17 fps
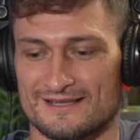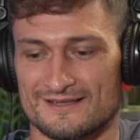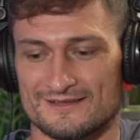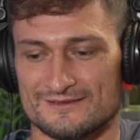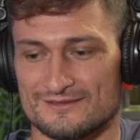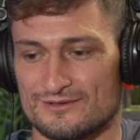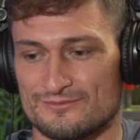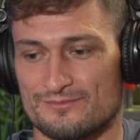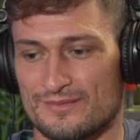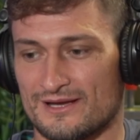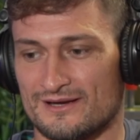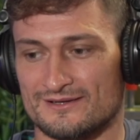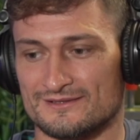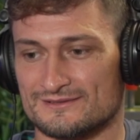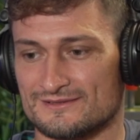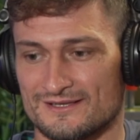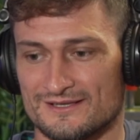and their
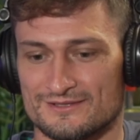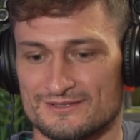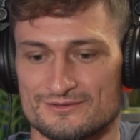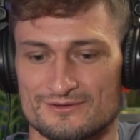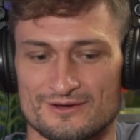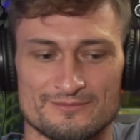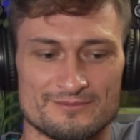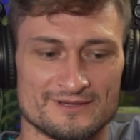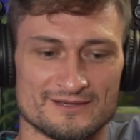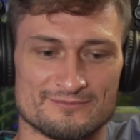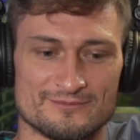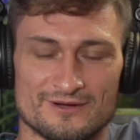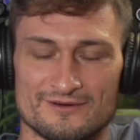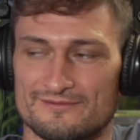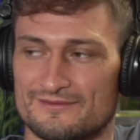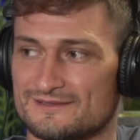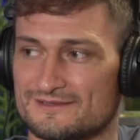parents are like dropping them
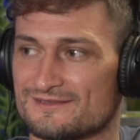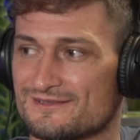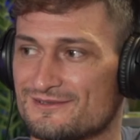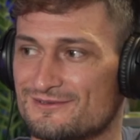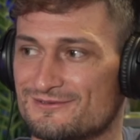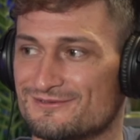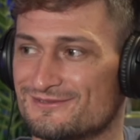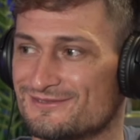off at school.